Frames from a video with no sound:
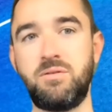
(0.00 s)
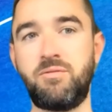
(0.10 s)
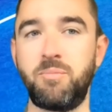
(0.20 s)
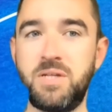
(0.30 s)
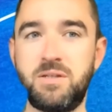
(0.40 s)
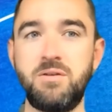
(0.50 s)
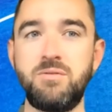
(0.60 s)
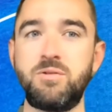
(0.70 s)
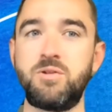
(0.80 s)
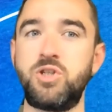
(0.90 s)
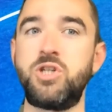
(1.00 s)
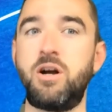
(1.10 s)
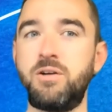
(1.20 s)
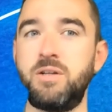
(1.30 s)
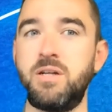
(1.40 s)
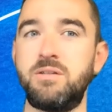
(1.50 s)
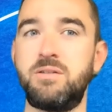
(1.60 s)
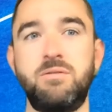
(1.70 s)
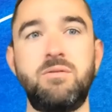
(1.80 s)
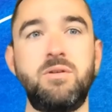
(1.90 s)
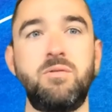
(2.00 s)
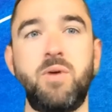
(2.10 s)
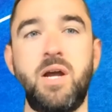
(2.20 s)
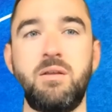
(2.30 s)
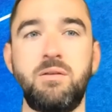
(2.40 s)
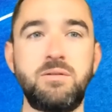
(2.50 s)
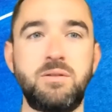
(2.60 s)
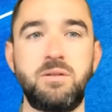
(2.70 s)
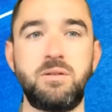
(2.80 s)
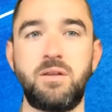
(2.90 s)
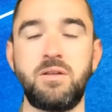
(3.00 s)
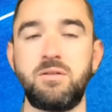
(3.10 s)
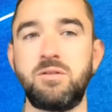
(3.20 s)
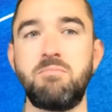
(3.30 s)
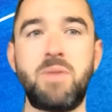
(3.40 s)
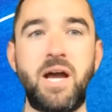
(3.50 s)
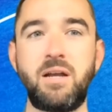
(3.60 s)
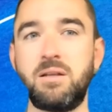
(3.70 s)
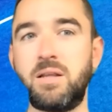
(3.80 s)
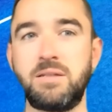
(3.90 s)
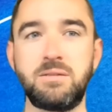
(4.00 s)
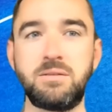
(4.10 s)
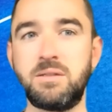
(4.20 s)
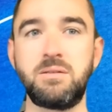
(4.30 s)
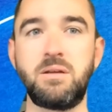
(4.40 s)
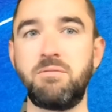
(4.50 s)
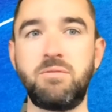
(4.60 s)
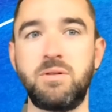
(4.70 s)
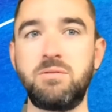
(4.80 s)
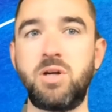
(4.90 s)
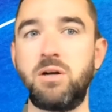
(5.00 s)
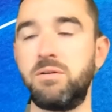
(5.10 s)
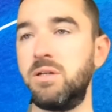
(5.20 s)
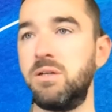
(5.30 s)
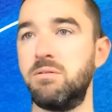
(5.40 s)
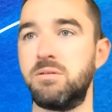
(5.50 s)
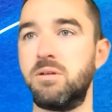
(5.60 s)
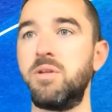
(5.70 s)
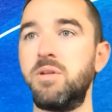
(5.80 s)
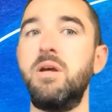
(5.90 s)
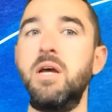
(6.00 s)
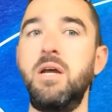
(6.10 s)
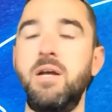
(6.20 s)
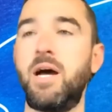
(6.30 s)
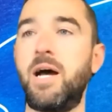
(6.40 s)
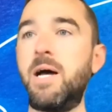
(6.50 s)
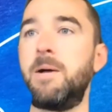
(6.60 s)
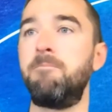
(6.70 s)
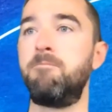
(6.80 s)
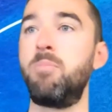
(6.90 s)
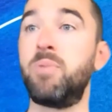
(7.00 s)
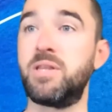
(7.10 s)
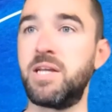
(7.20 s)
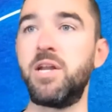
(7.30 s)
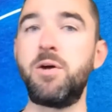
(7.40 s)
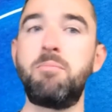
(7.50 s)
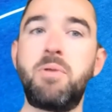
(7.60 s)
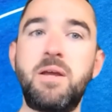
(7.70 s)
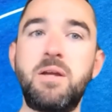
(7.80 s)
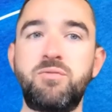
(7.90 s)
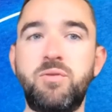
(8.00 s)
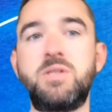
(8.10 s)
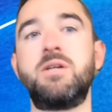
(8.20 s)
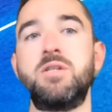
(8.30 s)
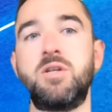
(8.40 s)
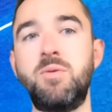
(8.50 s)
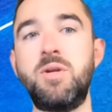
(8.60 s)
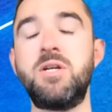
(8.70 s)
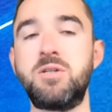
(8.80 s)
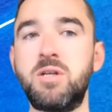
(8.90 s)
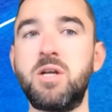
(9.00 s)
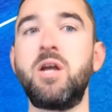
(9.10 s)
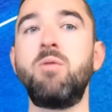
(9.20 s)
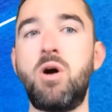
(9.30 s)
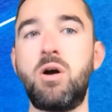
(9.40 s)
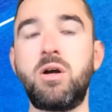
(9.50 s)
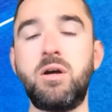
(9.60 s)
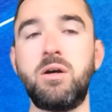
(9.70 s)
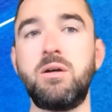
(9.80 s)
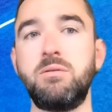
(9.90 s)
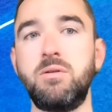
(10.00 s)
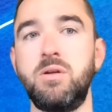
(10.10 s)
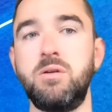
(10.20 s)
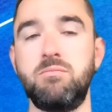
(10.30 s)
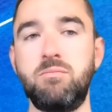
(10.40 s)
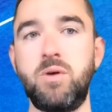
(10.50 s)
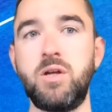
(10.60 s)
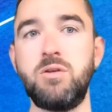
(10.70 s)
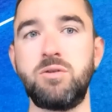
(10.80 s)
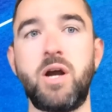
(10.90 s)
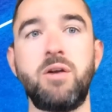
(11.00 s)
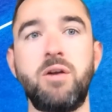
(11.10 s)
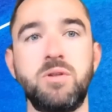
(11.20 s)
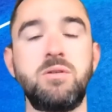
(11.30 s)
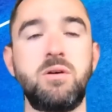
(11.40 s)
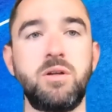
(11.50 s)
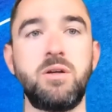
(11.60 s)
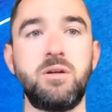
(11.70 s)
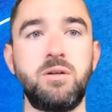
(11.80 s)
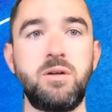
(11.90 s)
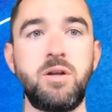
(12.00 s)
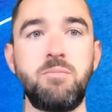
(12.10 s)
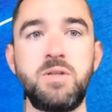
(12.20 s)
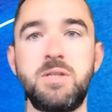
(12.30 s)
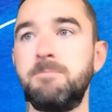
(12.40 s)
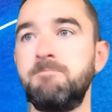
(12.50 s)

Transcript: For PC users, Chocolaty is still underway. I think there's some backend licensing stuff with Chocolaty or something. But the GitHub page for Tonzu Community Edition can walk a user how to install on a PC.